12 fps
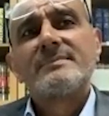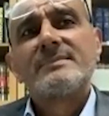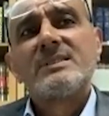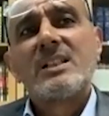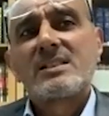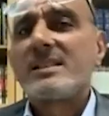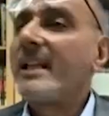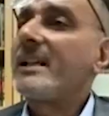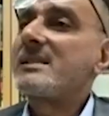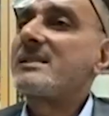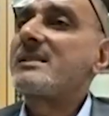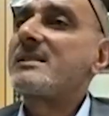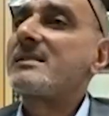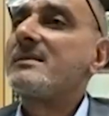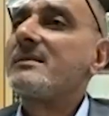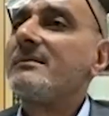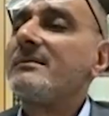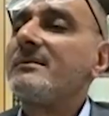the six.
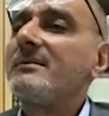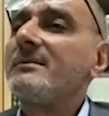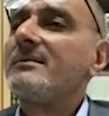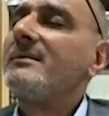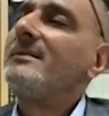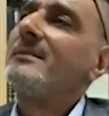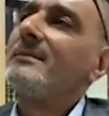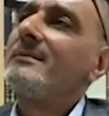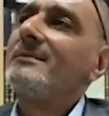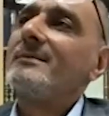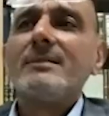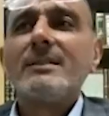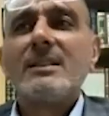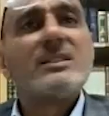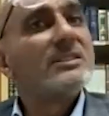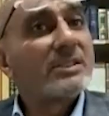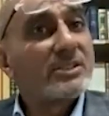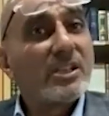This
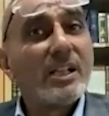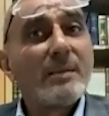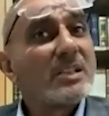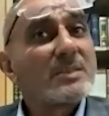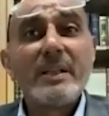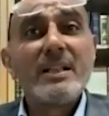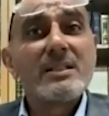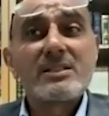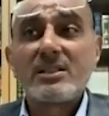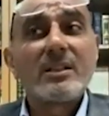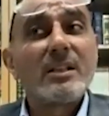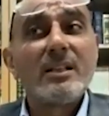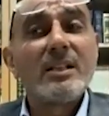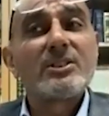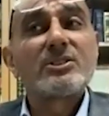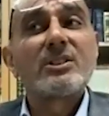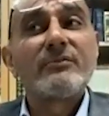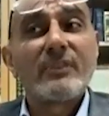is a term that's been in
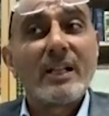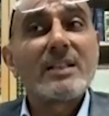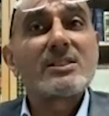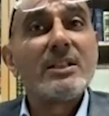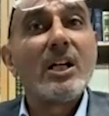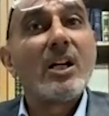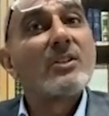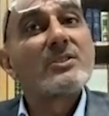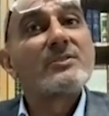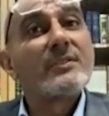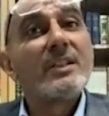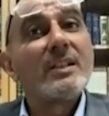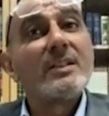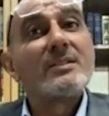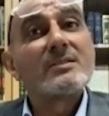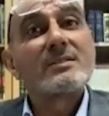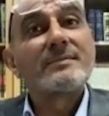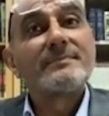circulation for actually hundreds of
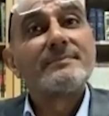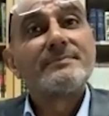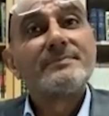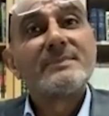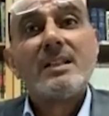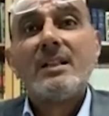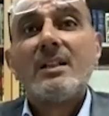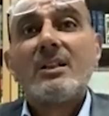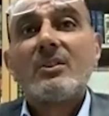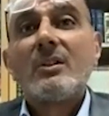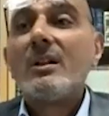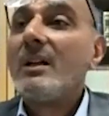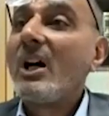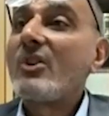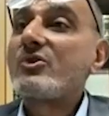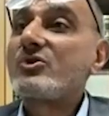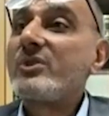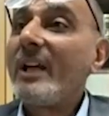years.
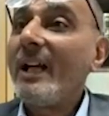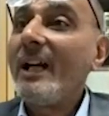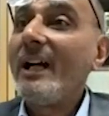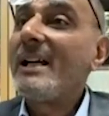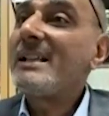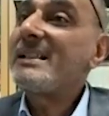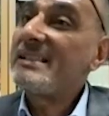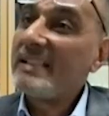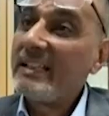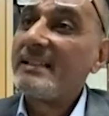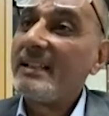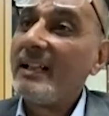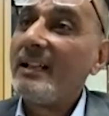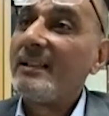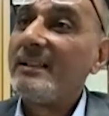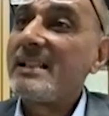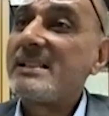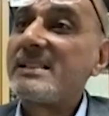As-Siha Sitta,
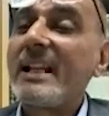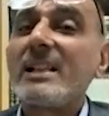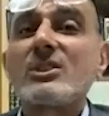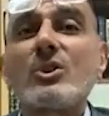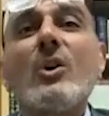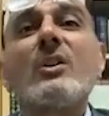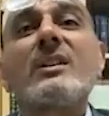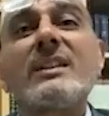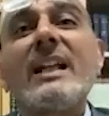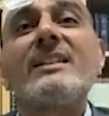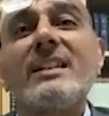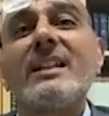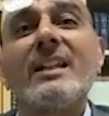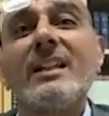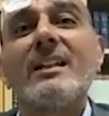the six authentic